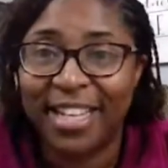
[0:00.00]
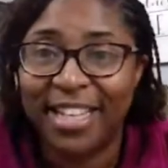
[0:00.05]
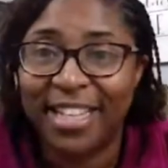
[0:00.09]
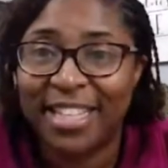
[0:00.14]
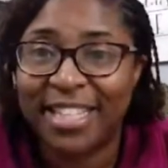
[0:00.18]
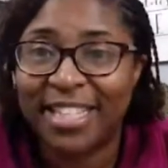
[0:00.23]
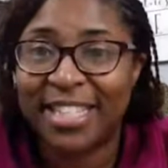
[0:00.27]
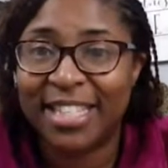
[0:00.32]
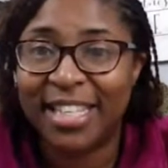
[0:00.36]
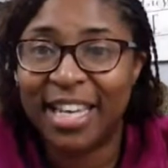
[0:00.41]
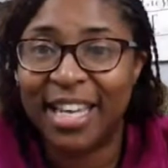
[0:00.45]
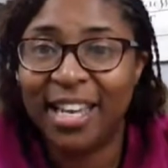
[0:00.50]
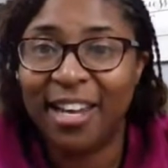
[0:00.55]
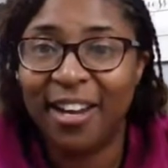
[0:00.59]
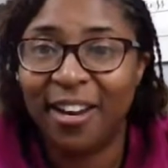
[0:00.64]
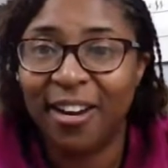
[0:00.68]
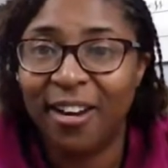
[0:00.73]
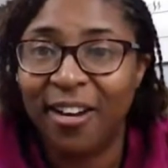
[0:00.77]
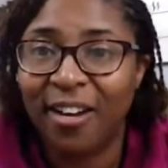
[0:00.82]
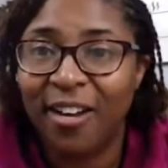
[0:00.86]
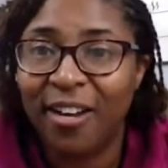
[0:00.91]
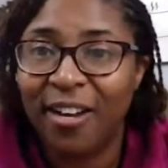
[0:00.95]
Let's see
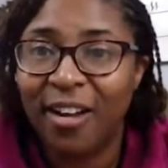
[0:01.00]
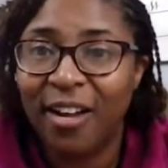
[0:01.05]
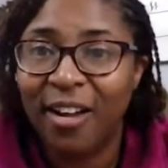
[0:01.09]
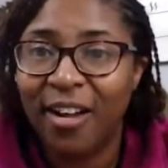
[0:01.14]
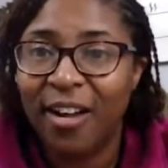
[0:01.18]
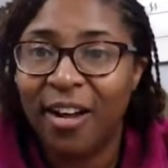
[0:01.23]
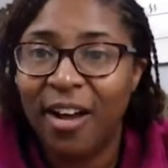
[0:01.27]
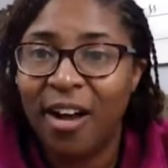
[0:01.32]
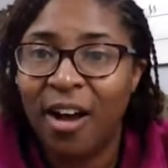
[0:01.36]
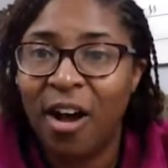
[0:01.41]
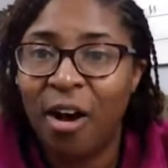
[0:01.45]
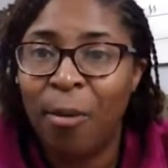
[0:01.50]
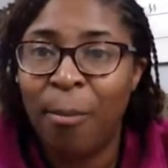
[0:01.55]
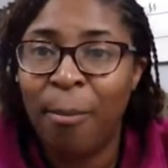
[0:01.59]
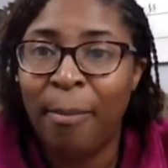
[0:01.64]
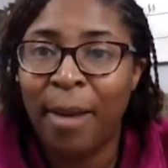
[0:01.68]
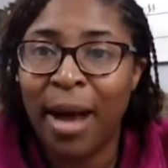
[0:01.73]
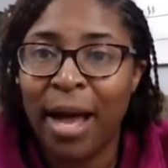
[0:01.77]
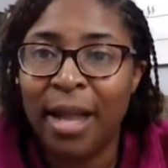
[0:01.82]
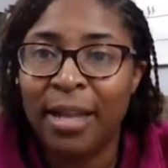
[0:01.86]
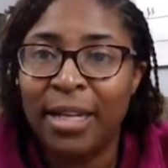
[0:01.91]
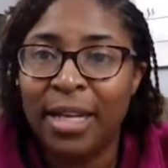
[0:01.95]
here. Oh,
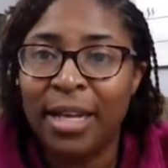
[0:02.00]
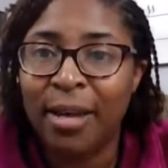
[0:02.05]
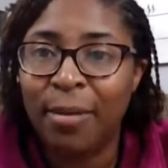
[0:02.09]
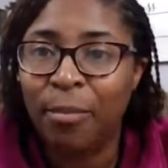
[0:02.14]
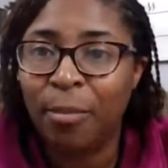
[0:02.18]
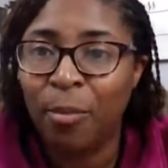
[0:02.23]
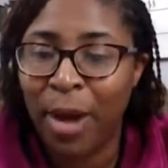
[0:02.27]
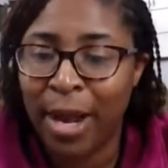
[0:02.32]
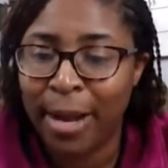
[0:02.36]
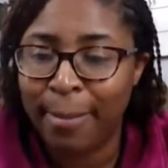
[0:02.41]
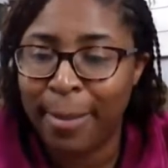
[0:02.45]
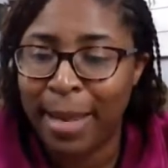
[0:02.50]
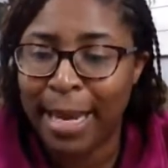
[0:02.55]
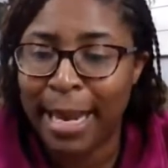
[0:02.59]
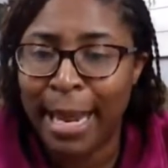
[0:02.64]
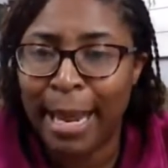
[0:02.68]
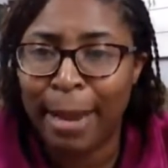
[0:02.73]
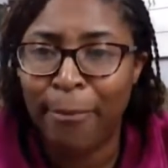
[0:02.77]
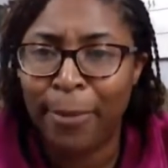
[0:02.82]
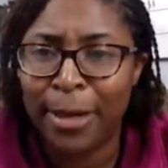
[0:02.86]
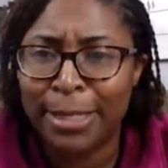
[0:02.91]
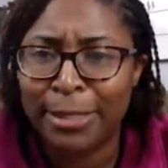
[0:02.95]
Molly, wait a
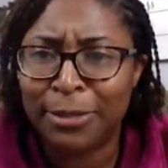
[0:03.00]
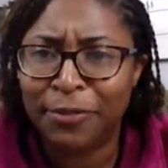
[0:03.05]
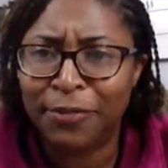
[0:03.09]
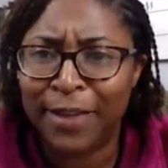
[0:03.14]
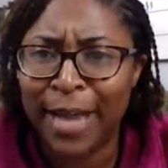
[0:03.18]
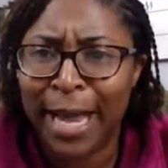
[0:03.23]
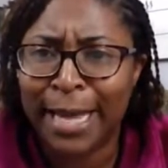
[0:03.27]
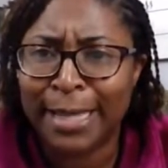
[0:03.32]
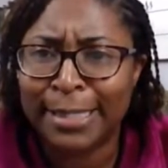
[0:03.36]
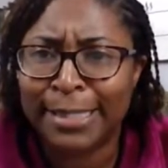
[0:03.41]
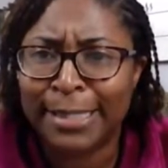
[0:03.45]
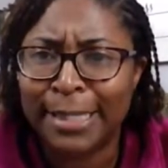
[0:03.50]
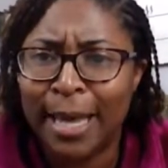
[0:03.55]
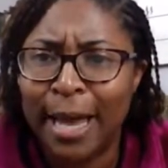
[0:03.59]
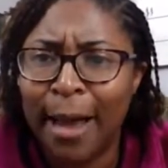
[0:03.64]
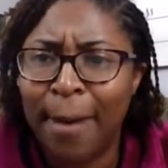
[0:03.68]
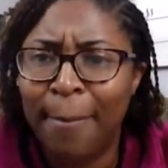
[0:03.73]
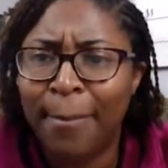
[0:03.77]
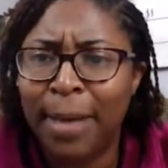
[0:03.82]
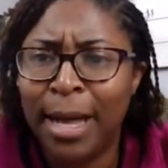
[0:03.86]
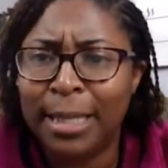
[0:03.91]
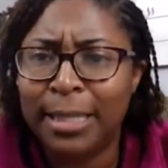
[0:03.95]
minute. It went too fast.
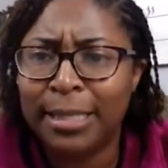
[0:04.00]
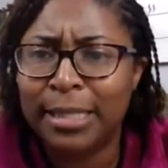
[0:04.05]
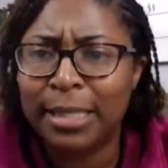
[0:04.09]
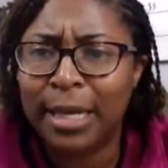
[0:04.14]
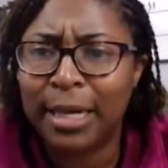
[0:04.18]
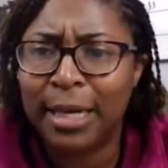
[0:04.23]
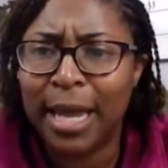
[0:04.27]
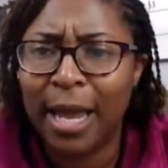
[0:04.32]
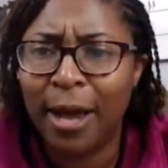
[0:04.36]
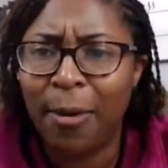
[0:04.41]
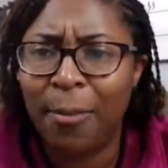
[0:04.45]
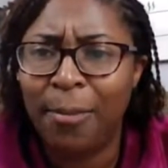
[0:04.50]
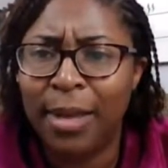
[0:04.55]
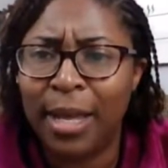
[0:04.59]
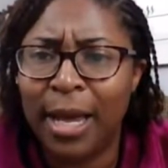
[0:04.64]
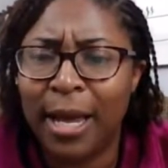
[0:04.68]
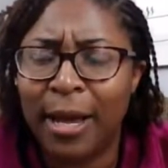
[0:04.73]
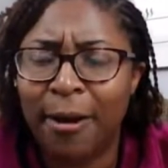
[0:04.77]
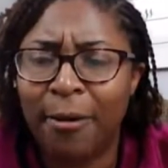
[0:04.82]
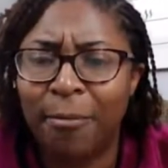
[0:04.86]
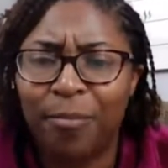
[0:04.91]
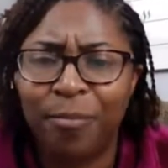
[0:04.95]
Molly's going to help me
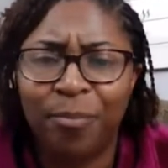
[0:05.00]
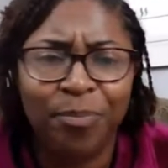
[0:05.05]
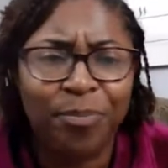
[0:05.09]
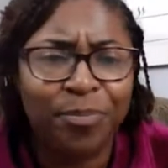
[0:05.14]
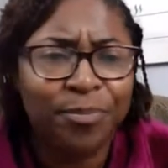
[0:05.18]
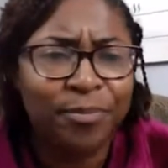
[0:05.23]
out.